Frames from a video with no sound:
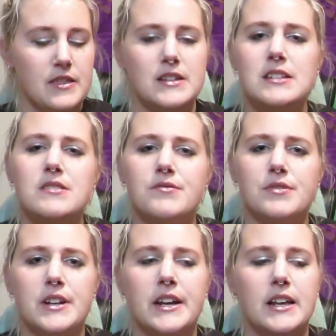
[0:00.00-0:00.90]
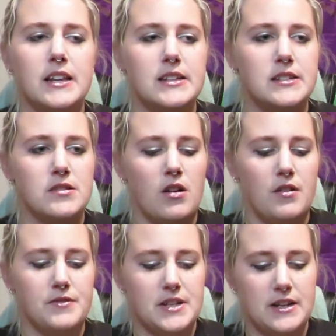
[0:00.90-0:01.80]
This is really
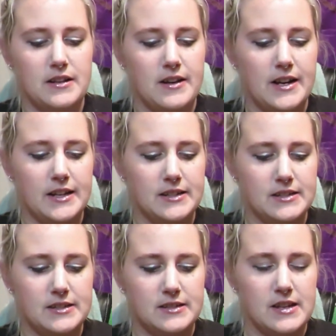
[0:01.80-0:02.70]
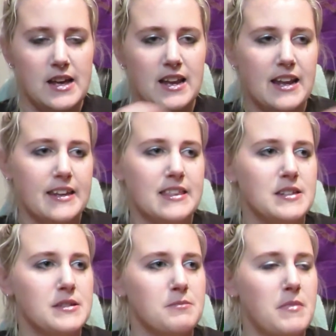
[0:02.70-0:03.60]
soft and nice. Like
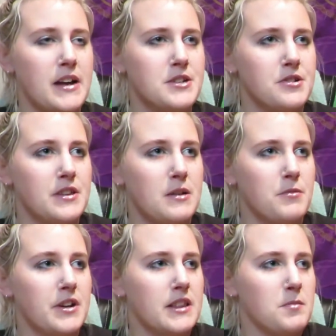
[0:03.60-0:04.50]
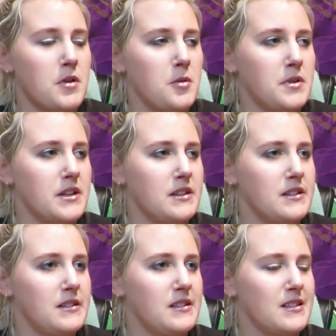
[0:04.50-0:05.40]
this, my shirt that I'm wearing at the moment
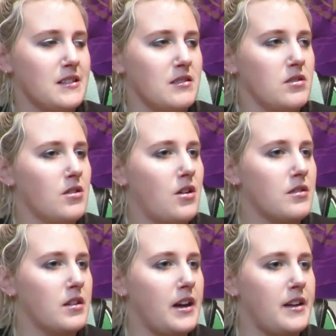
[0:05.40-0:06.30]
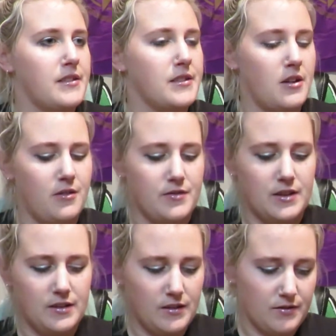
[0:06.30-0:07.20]
is not as soft.
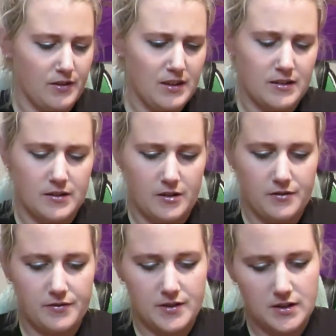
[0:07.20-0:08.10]
This is really soft.